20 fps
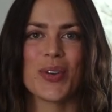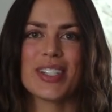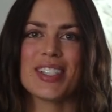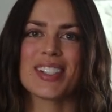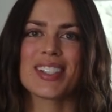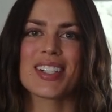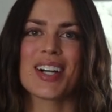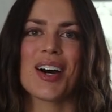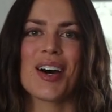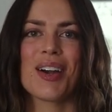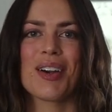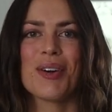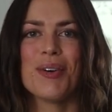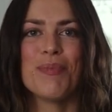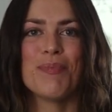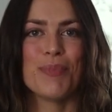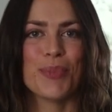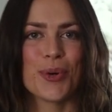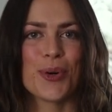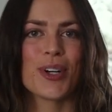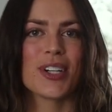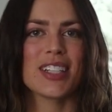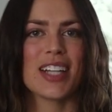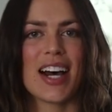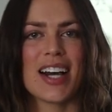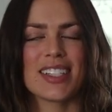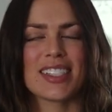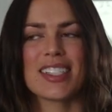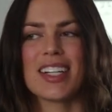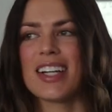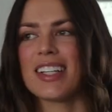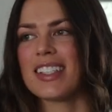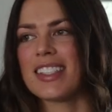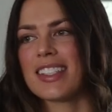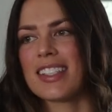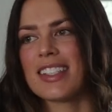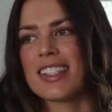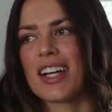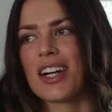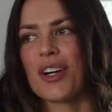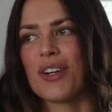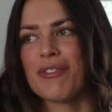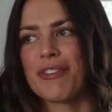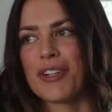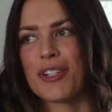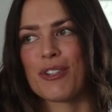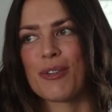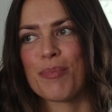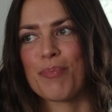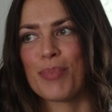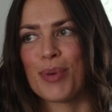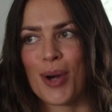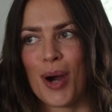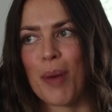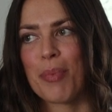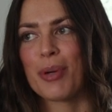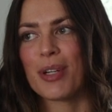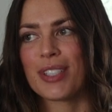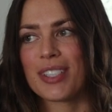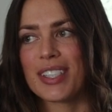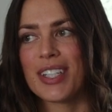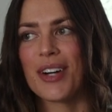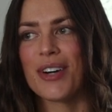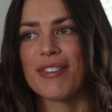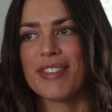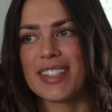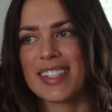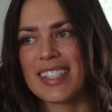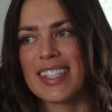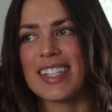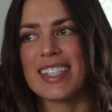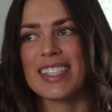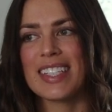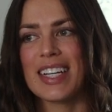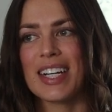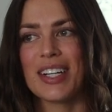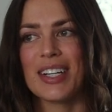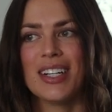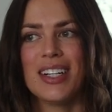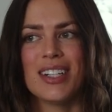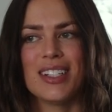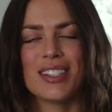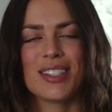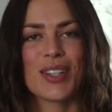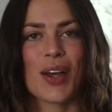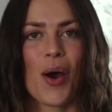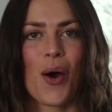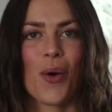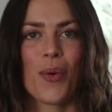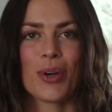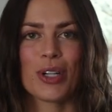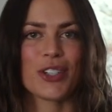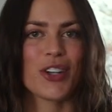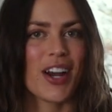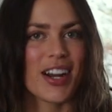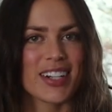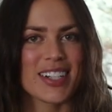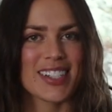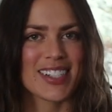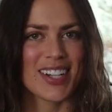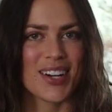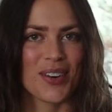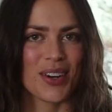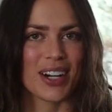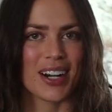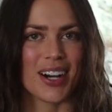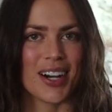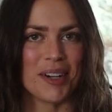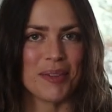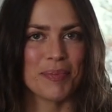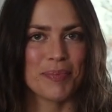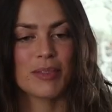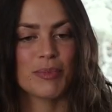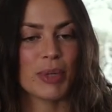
We just got more last night. This is like our first proper snow of the season, so we're trying to soak it up.